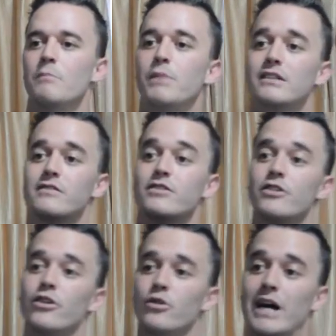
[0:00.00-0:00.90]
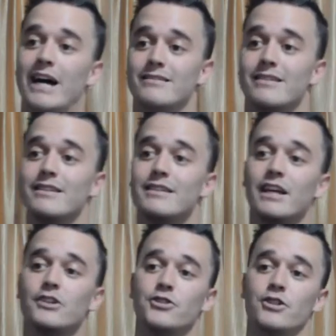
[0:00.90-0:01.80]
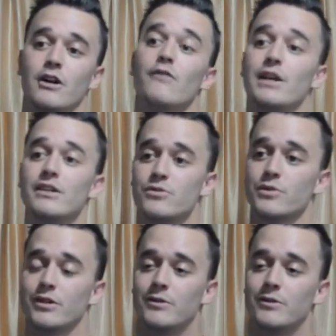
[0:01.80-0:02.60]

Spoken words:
but two, as the nation of Israel.